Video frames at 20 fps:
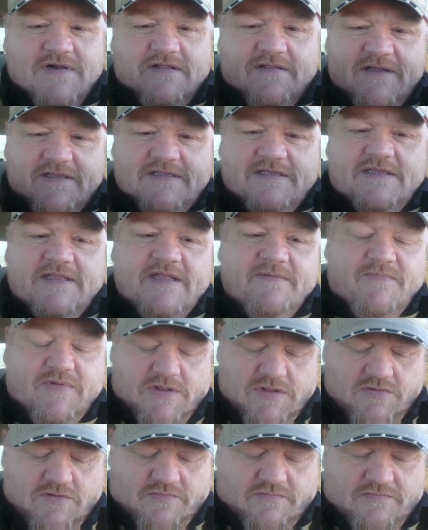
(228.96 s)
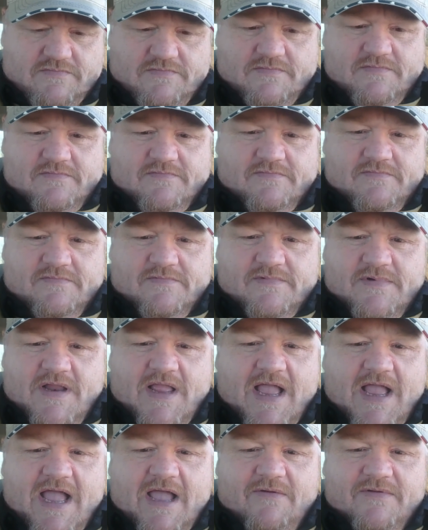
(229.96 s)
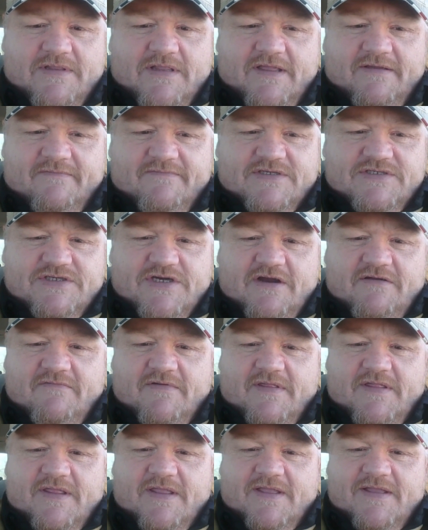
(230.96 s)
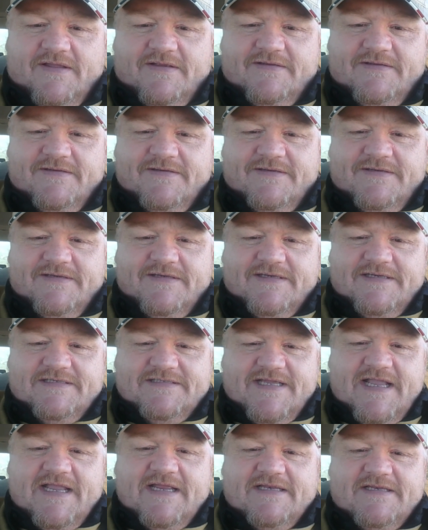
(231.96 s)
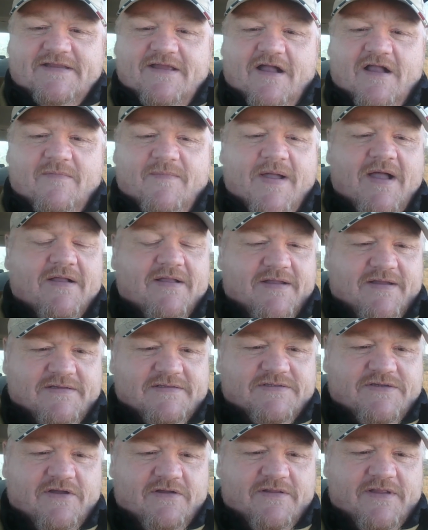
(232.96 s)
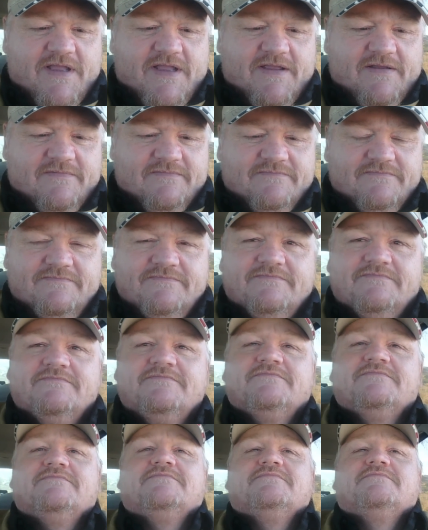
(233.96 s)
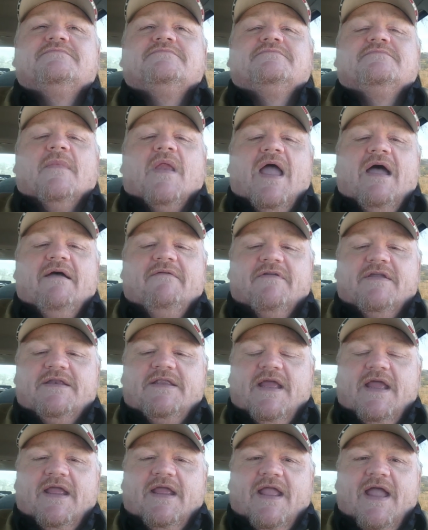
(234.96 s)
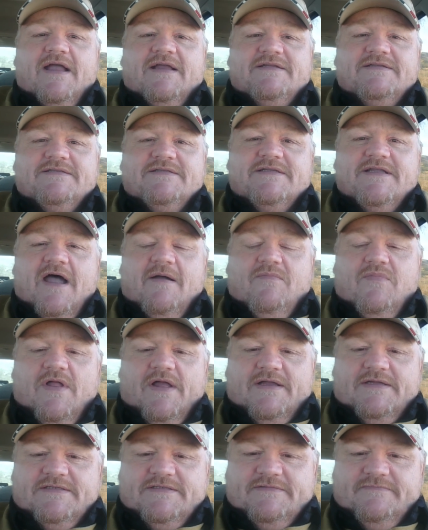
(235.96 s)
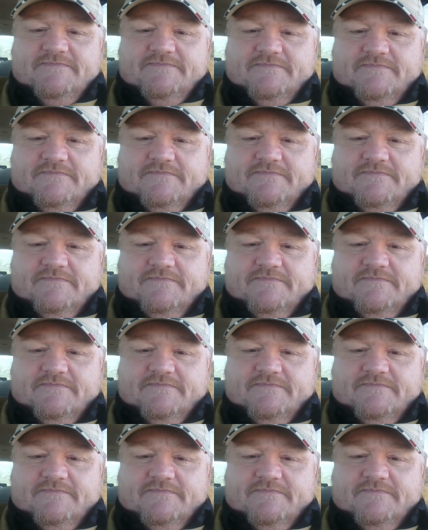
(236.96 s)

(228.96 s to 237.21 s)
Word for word: click the link below. I would love to share it with you because I could talk about guns all day. Have a good day, guys. God bless.